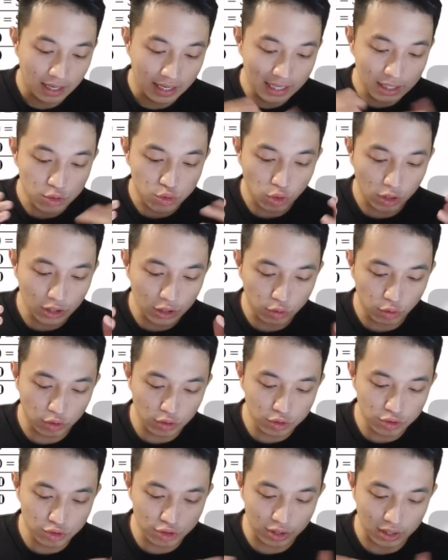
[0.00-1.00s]
In
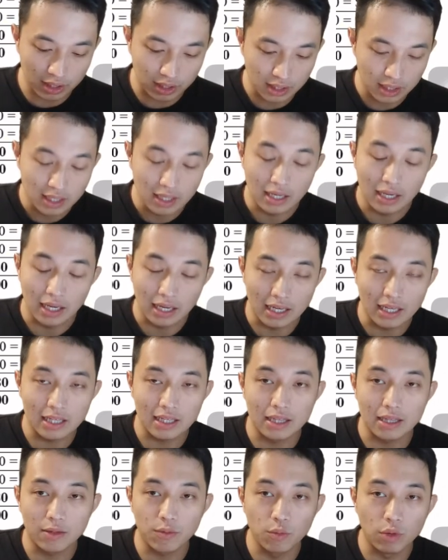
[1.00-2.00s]
2023, it
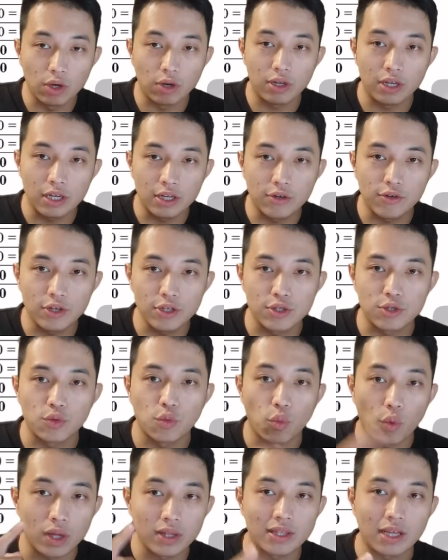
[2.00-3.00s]
will increase to
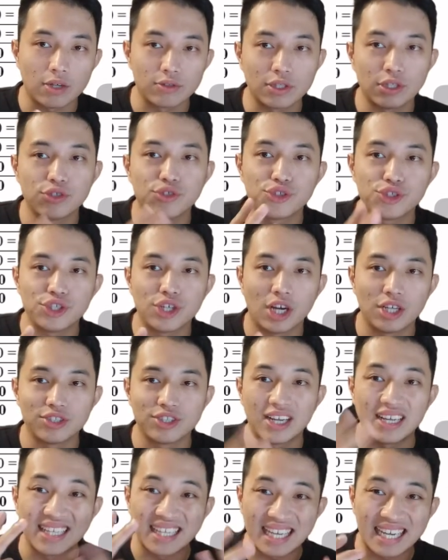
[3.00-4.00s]

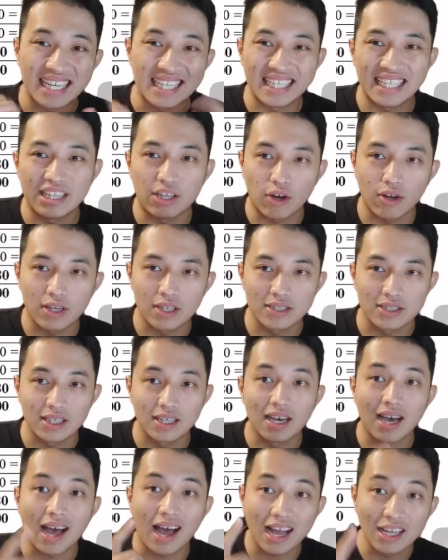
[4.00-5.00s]
$1,380,
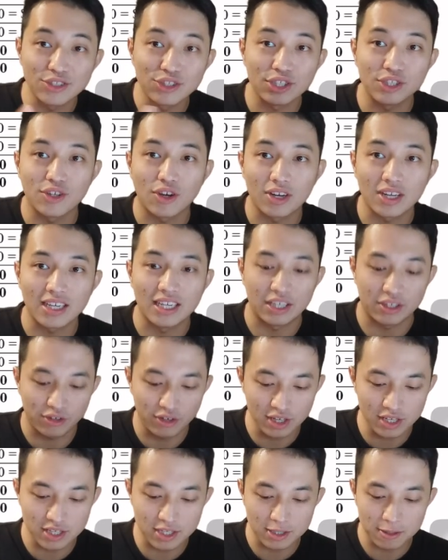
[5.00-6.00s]
a $100
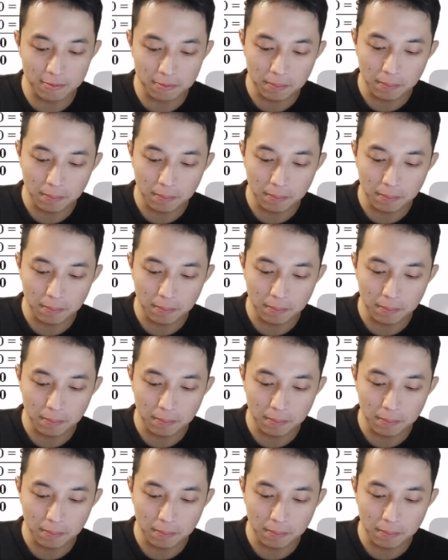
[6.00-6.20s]
increase.